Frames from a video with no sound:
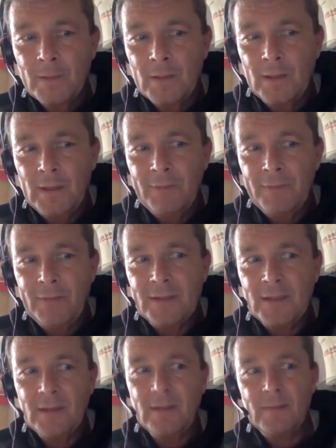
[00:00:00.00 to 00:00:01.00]

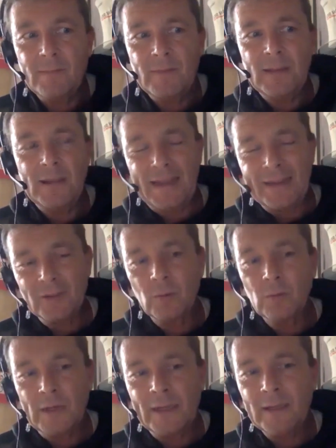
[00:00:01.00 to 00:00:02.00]
I
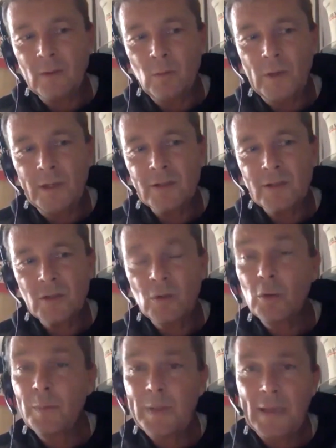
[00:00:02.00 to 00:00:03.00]
don't like the ones who
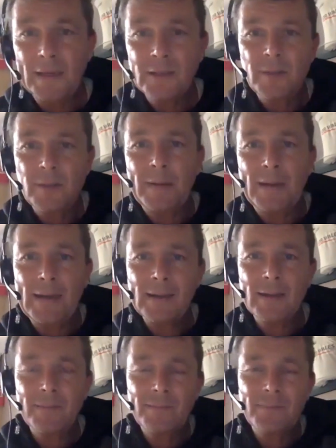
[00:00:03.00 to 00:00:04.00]
go behind your
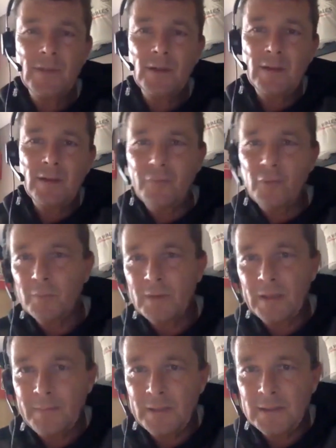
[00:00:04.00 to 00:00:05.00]
back. You know, they form
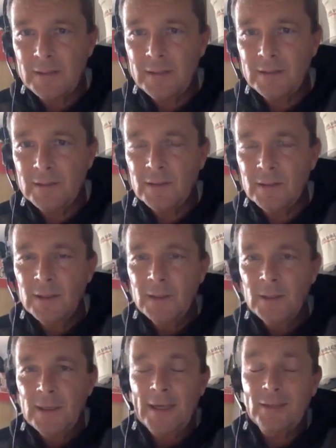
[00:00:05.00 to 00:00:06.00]
committees.
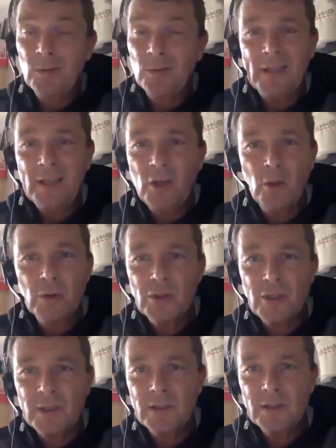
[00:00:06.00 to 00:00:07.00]
I don't like
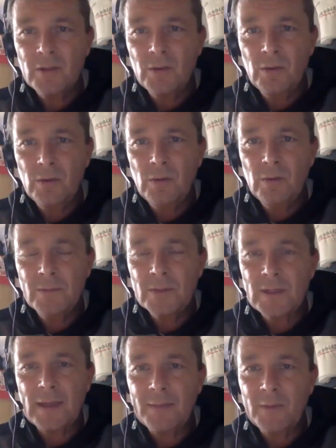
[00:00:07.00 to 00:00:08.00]
coaches who
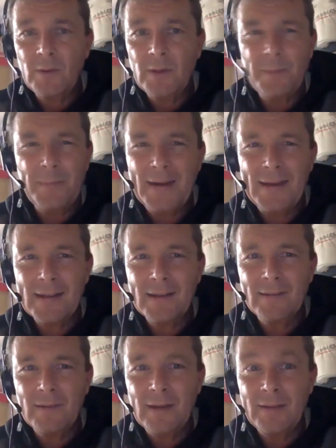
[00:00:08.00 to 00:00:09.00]
stab you in the back,
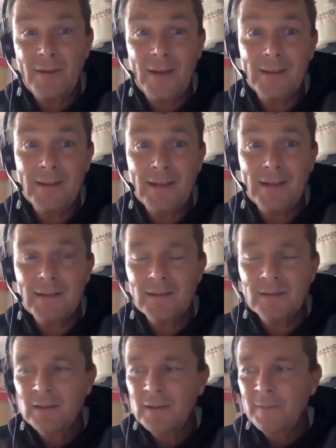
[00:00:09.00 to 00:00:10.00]
and I've had that.
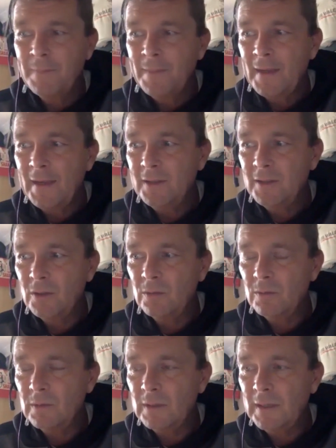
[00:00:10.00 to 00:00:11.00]
I
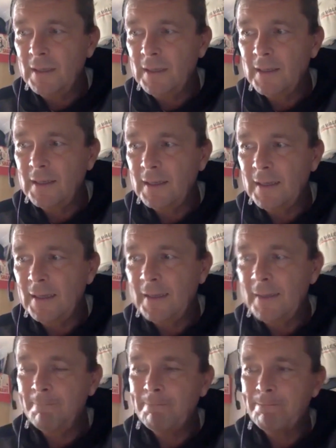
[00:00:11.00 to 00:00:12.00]
don't like,
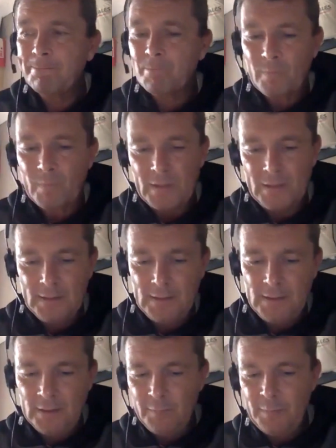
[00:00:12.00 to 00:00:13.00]
you
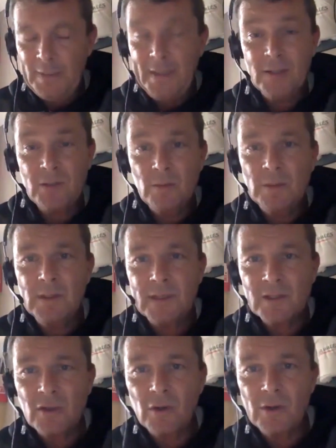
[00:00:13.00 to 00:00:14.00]
know, players who are
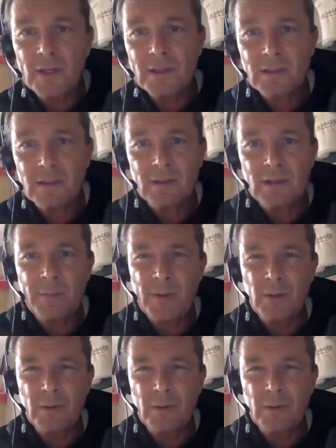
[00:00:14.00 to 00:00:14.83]
dishonest about